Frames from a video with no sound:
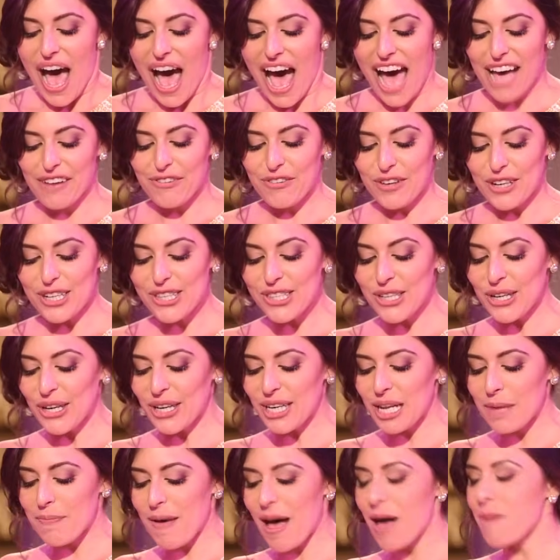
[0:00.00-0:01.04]
I first
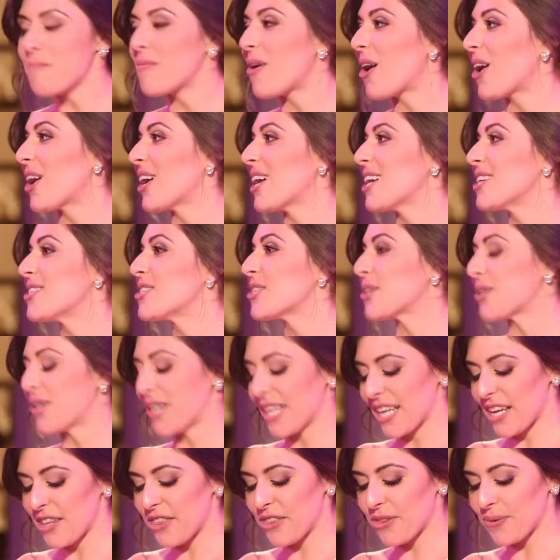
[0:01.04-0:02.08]
heard about Mara
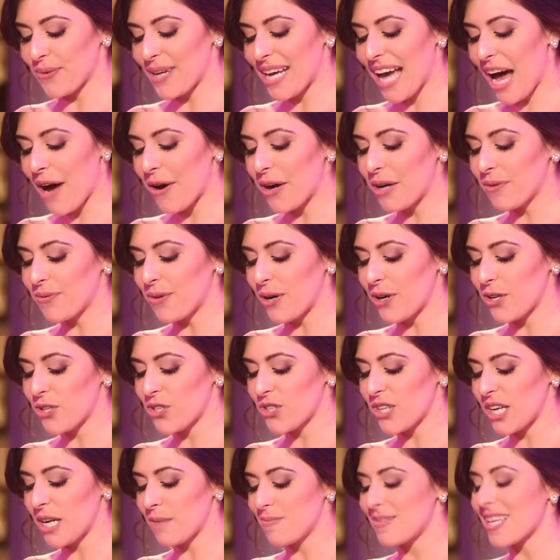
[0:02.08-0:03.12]
during a 3-hour road
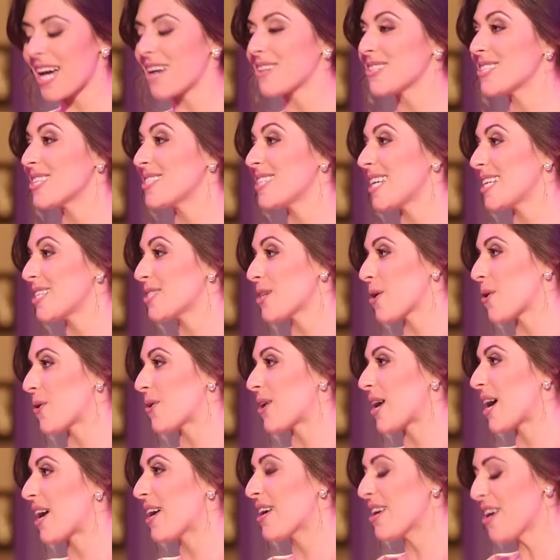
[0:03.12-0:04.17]
trip down to
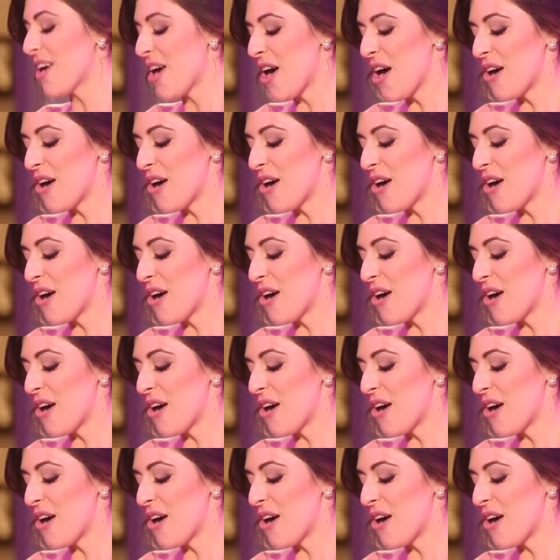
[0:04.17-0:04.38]
Daytona